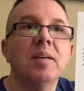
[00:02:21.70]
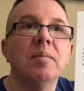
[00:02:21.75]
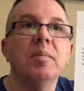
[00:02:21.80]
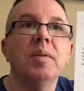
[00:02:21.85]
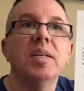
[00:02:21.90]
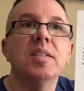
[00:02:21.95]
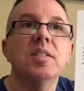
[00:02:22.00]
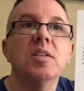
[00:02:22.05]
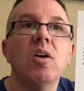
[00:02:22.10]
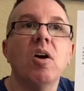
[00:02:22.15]

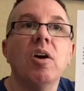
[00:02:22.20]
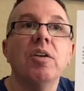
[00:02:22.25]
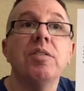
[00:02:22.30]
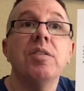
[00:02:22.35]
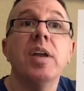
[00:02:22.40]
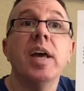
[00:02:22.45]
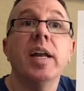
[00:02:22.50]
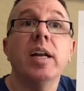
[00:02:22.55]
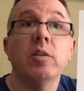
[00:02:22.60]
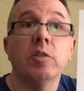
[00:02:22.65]
it's called
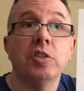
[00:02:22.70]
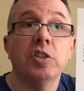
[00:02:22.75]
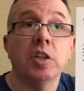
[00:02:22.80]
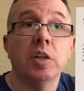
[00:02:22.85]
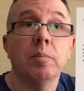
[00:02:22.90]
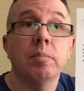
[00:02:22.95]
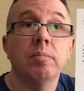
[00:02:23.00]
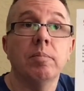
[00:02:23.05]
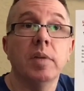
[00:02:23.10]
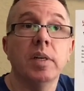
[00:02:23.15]
nanochip.
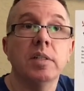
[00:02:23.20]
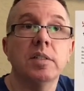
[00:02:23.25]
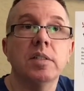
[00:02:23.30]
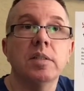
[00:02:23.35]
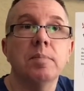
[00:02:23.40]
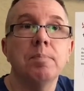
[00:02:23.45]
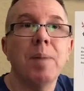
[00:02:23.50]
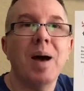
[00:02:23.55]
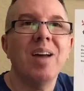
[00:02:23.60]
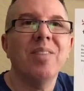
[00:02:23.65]
It's
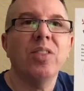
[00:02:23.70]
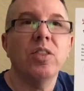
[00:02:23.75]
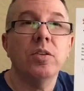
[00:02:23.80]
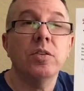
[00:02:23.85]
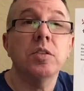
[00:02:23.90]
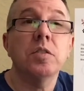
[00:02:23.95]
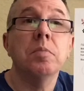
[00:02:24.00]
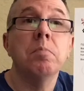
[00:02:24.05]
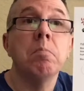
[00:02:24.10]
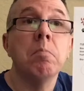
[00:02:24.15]
about the
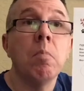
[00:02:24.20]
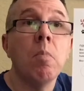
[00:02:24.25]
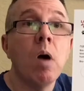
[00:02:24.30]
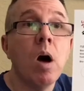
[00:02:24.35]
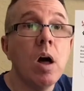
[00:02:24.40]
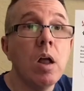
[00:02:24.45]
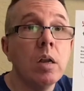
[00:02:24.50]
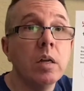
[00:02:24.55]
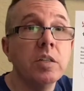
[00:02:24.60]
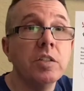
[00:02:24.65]

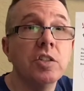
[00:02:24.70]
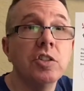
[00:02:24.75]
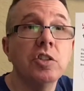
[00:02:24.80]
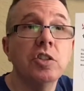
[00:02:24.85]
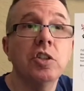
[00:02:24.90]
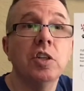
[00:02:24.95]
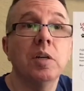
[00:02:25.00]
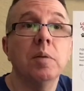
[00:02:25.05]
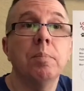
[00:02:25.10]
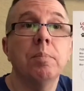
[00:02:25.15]
smallest
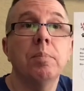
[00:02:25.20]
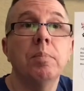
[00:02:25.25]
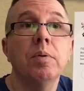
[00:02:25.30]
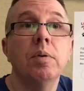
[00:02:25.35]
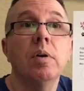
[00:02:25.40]
chip